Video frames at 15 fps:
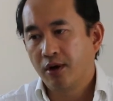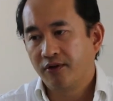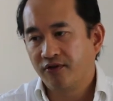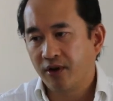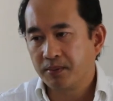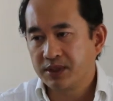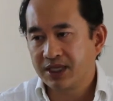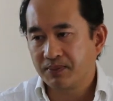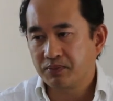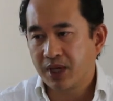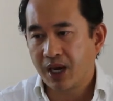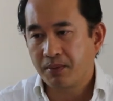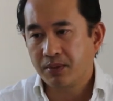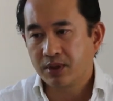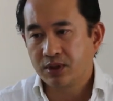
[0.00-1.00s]
from
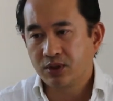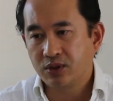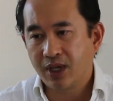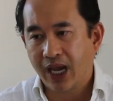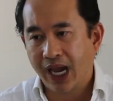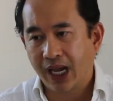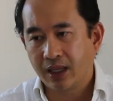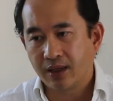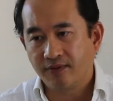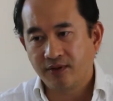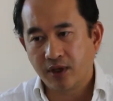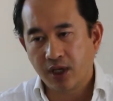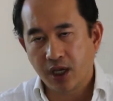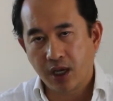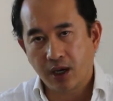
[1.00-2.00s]
September to the end of
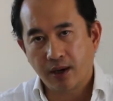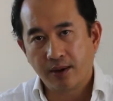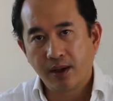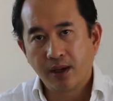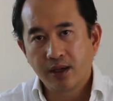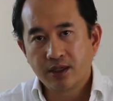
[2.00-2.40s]
the year.